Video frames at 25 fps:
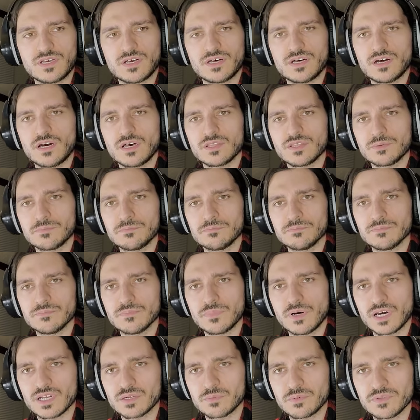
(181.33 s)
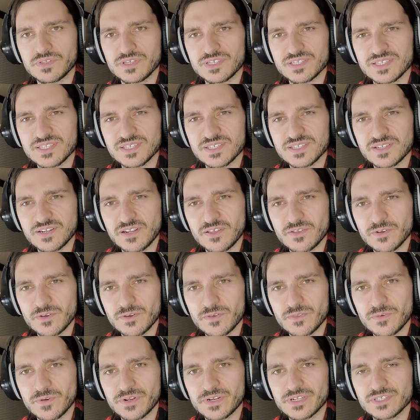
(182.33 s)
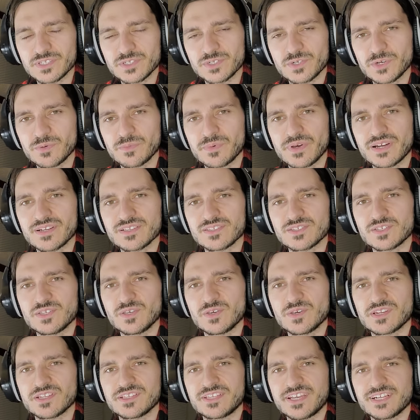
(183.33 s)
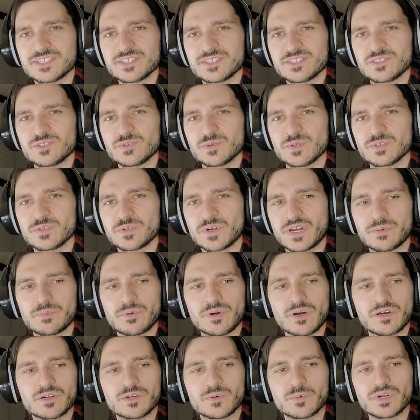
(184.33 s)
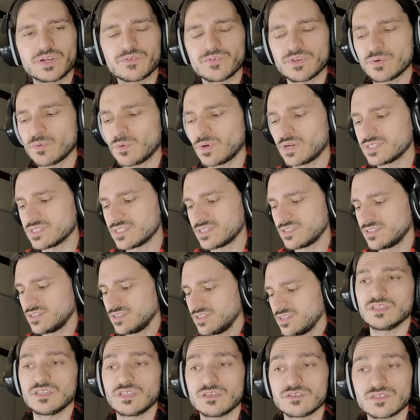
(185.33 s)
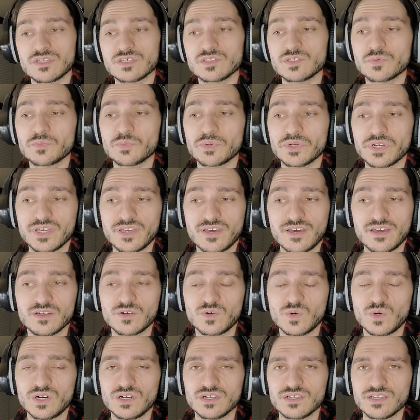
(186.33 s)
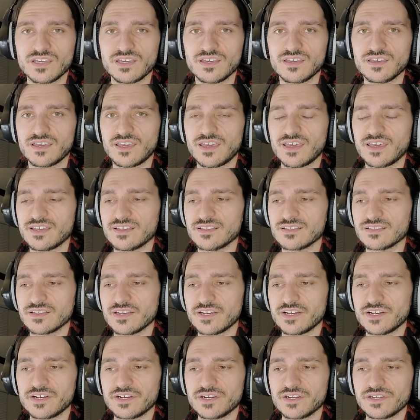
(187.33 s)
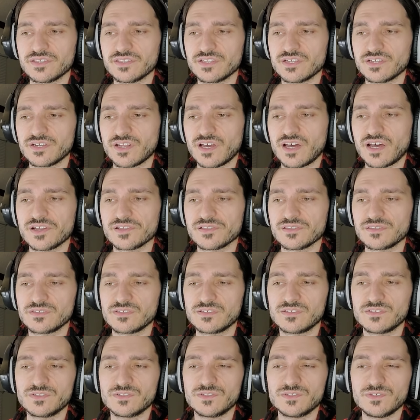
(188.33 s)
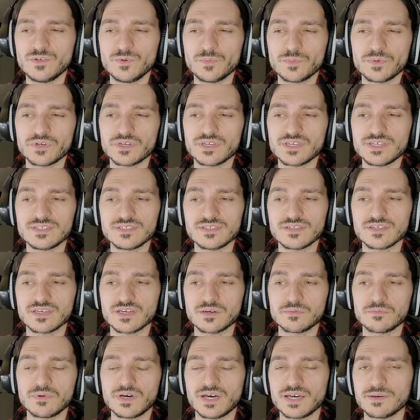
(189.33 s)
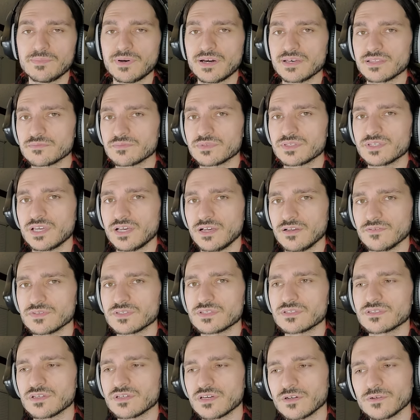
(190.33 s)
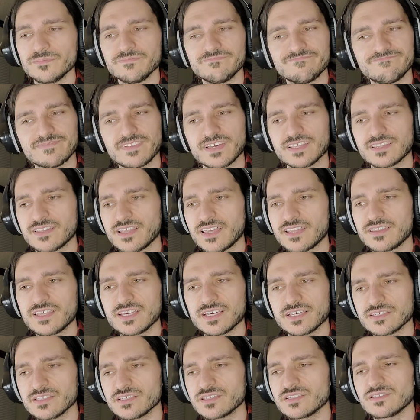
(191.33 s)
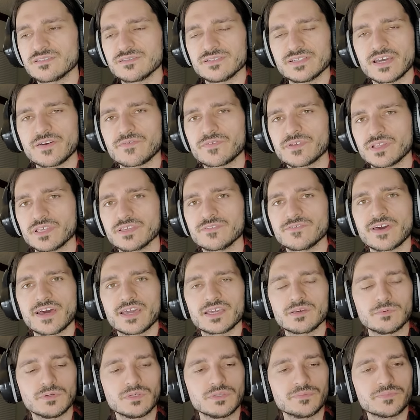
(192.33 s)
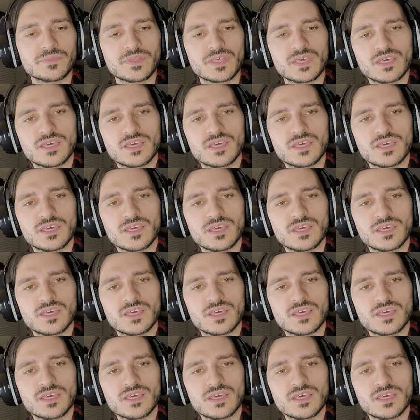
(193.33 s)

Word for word: Uh, on the bottom of this is another threaded screw mount, so you can attach this to a tripod or whatever you want. Those things are pretty high quality, and they're they're not super easy to come by by themselves. So that that thing is definitely valuable.